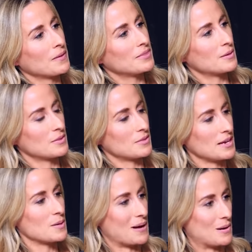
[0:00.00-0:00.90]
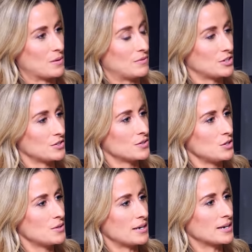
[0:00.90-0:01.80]
the, the thing about privilege is that
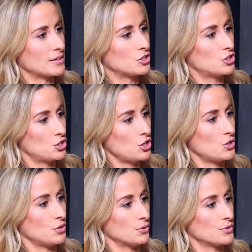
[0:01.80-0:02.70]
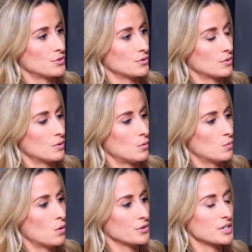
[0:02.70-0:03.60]
you then get to choose
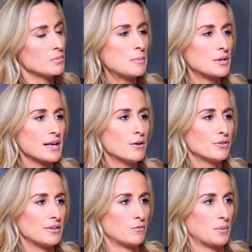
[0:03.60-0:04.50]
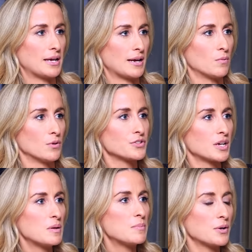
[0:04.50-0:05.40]
what's going to be most healthy for me here what's going
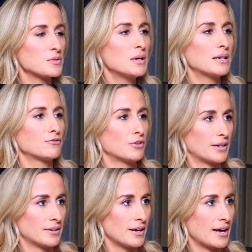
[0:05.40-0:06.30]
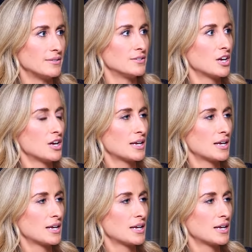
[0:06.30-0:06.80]
to be most meaningful and and